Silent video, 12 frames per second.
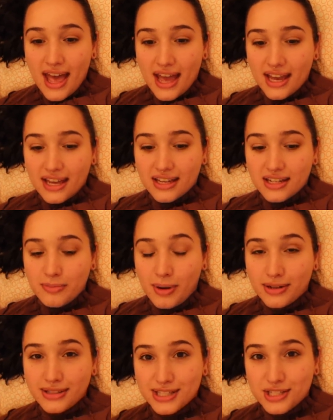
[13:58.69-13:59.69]
And
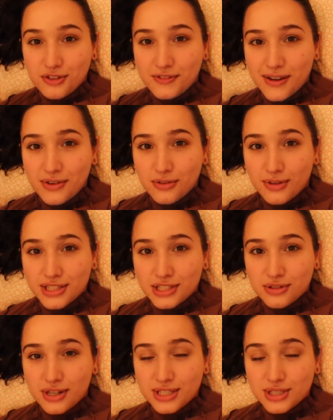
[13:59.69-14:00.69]
apparently it's her favorite
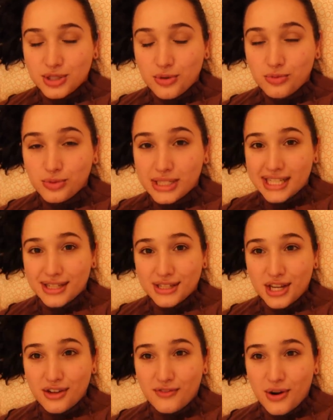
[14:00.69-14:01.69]
restaurant, so I'm
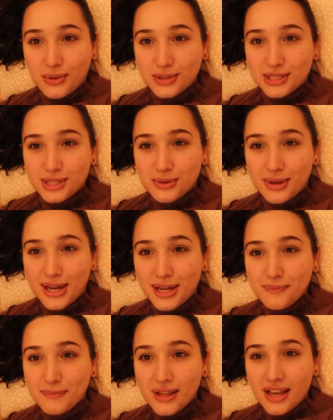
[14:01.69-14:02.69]
looking forward to it.